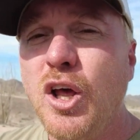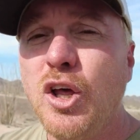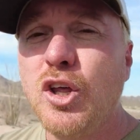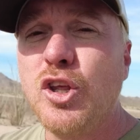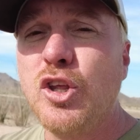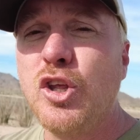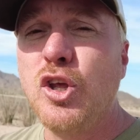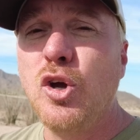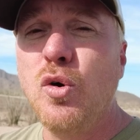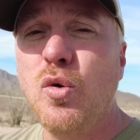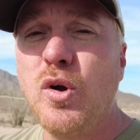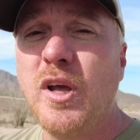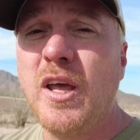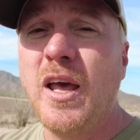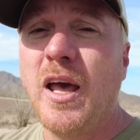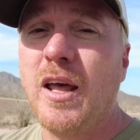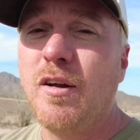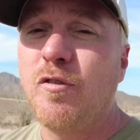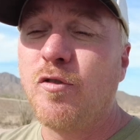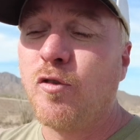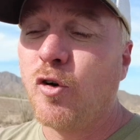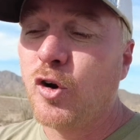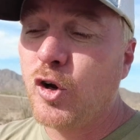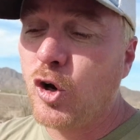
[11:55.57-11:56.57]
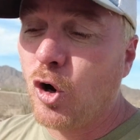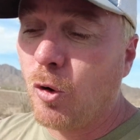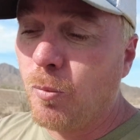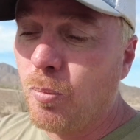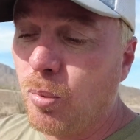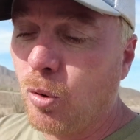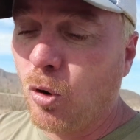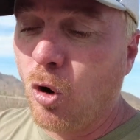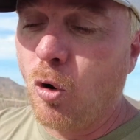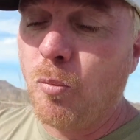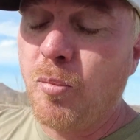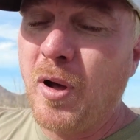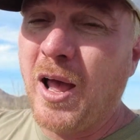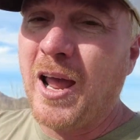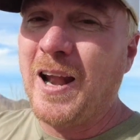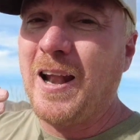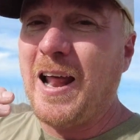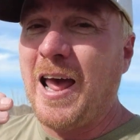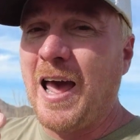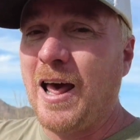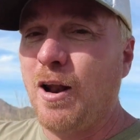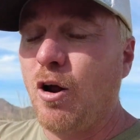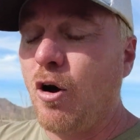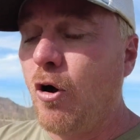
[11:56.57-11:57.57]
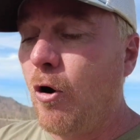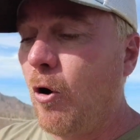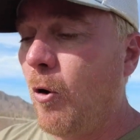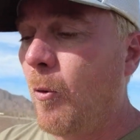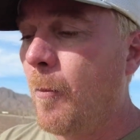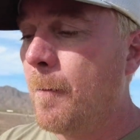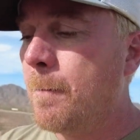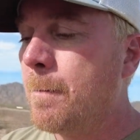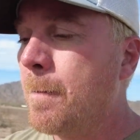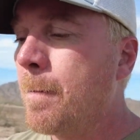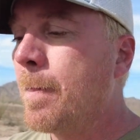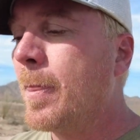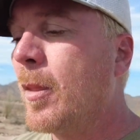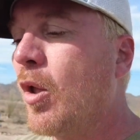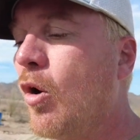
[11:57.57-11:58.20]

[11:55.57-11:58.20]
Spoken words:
you get for your propane at home,